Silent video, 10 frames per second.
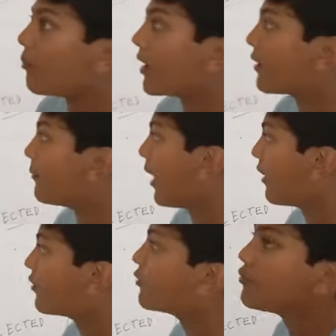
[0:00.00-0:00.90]
obey
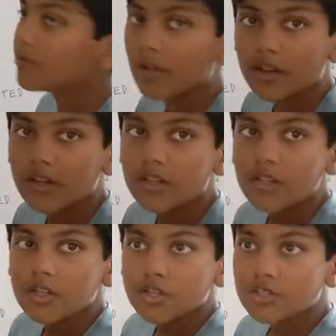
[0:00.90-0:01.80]
by the rule,
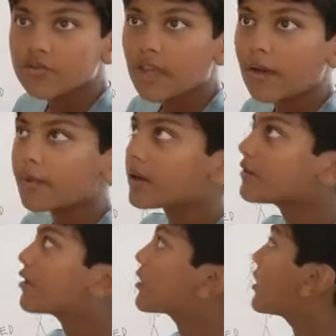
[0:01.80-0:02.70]
so that way
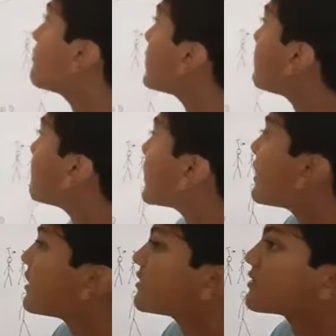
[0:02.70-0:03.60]
there can be
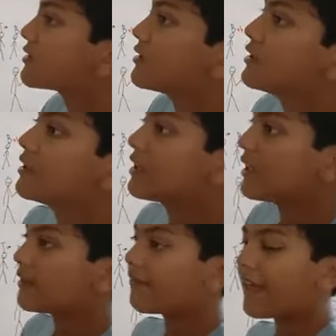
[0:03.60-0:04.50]
peace
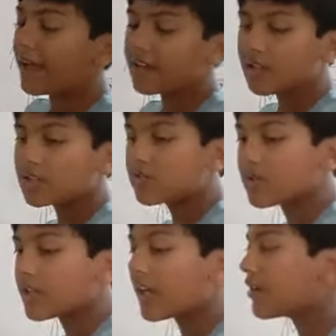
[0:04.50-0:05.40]
in that
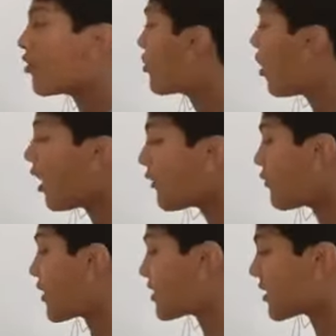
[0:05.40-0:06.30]
country and no
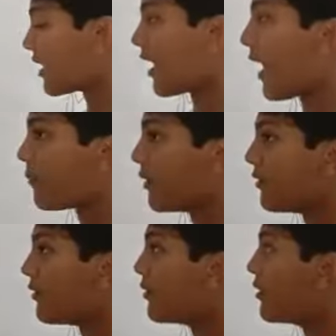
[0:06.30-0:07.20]
conflicts can
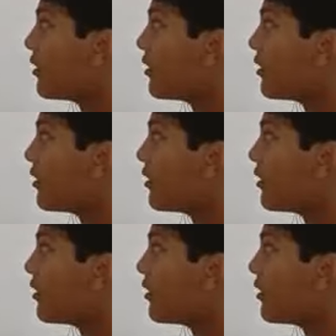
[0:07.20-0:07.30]
happen.